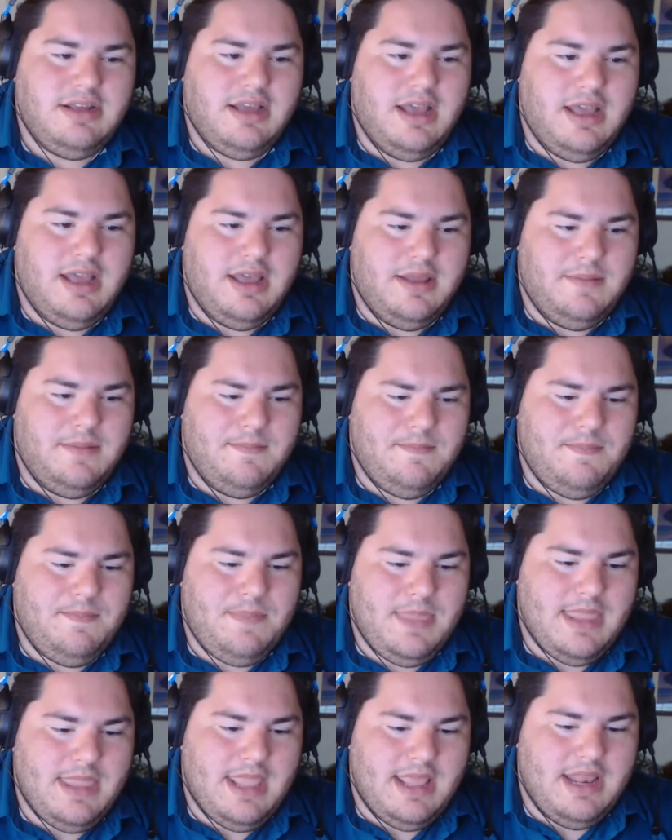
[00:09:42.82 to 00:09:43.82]
and
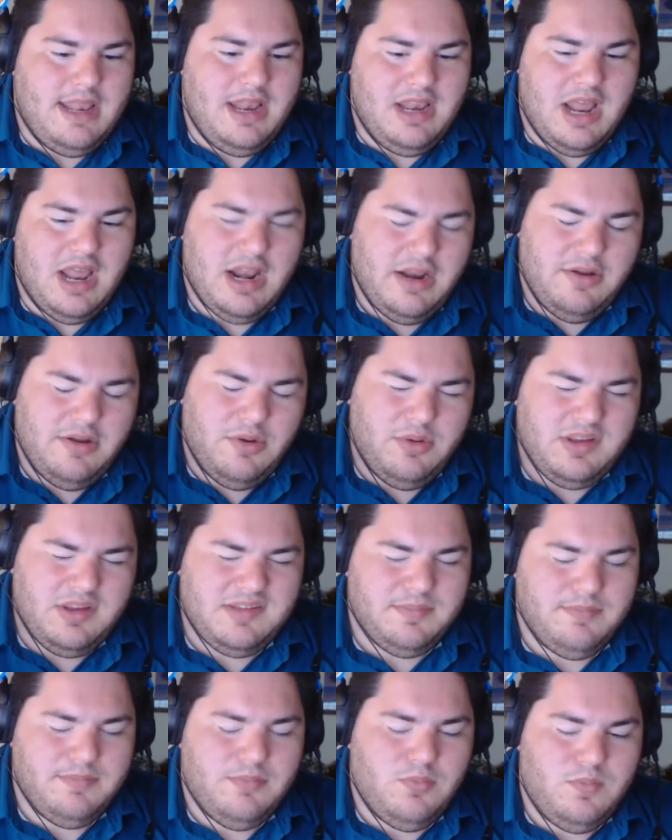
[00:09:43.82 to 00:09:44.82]
it
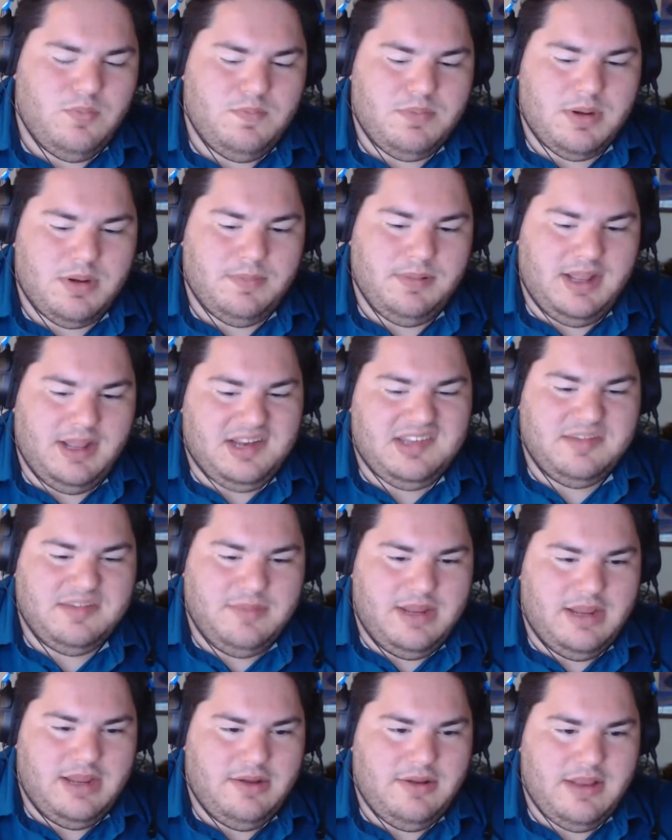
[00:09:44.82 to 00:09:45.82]
always perplexed
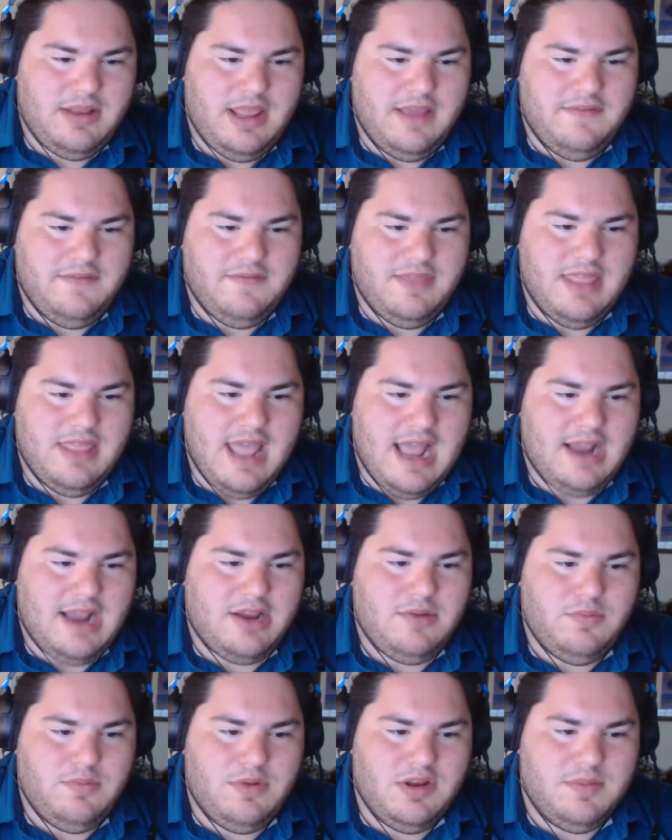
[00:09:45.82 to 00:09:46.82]
me if that
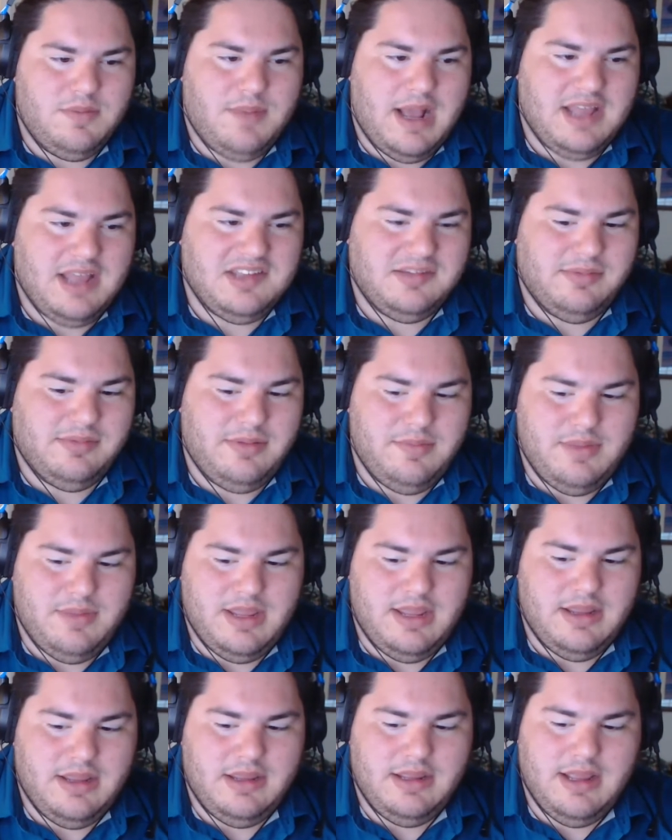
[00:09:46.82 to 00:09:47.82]
could possibly
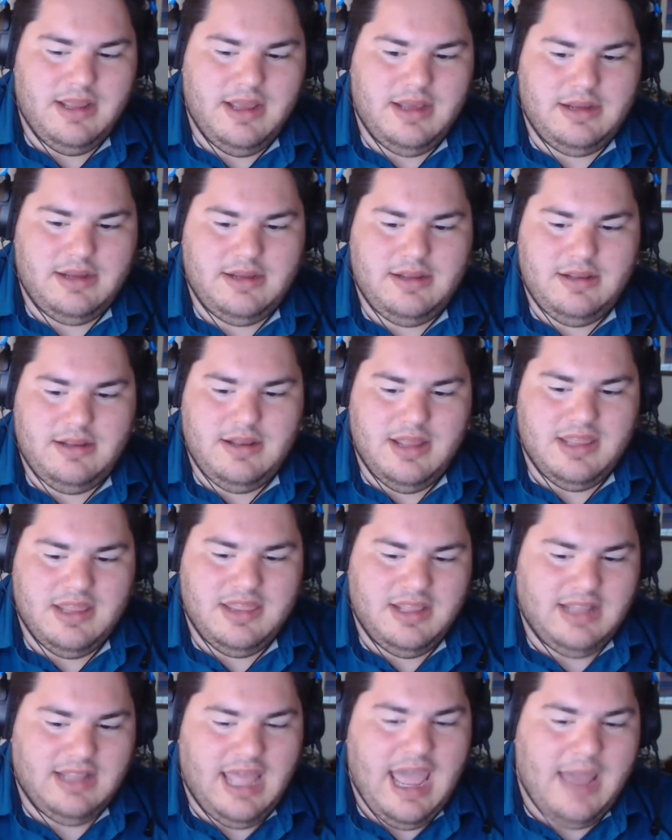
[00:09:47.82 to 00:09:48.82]
be a
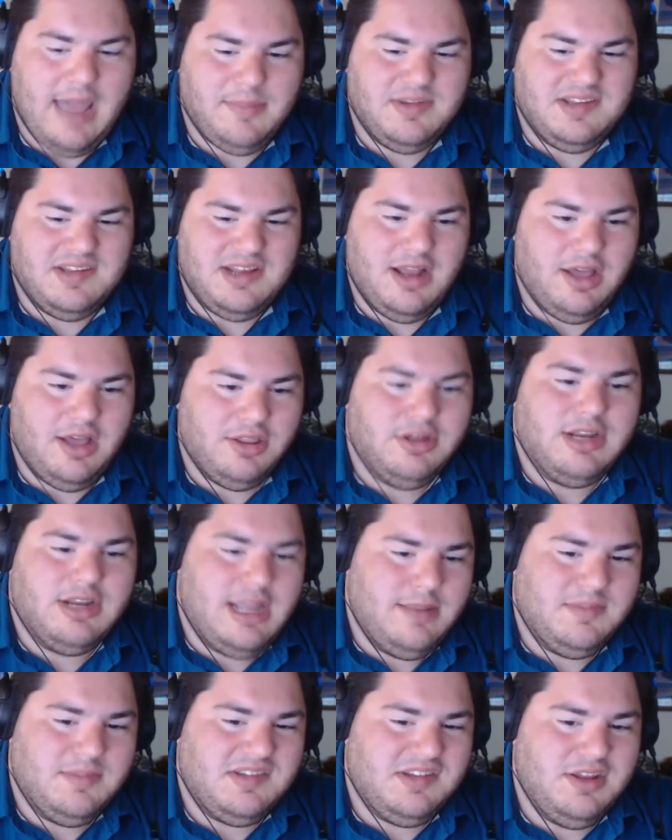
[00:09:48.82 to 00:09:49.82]
thing that happens in other
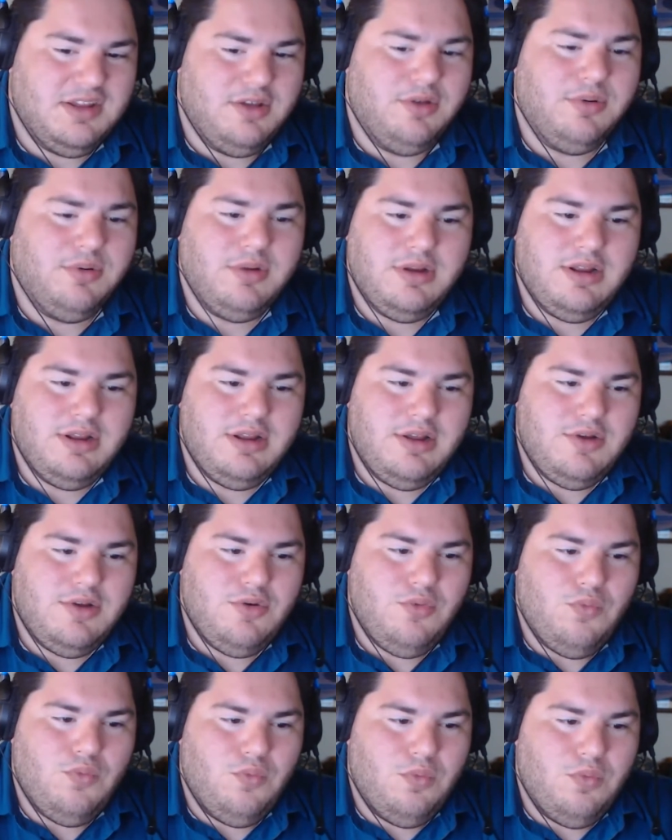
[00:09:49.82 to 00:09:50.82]
games too.
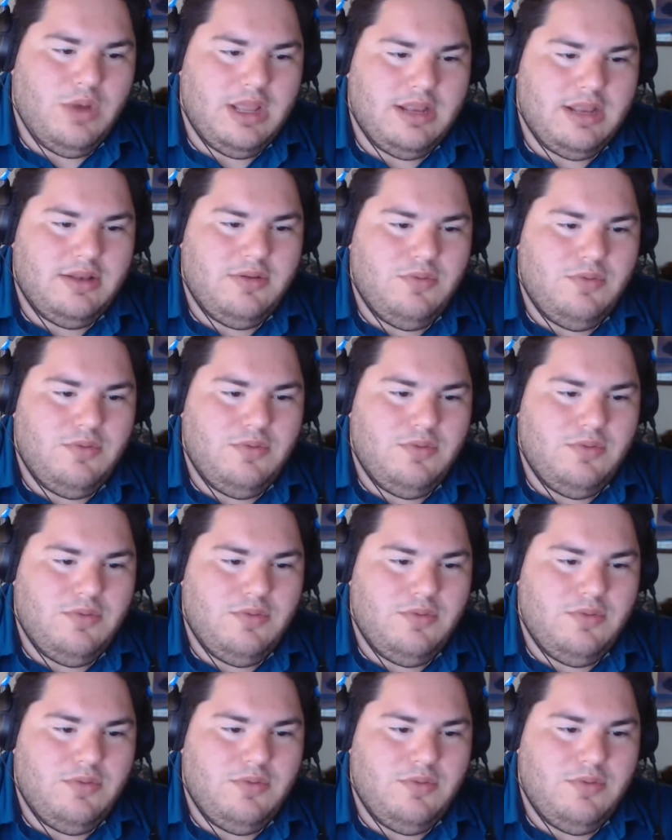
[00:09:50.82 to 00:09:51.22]
What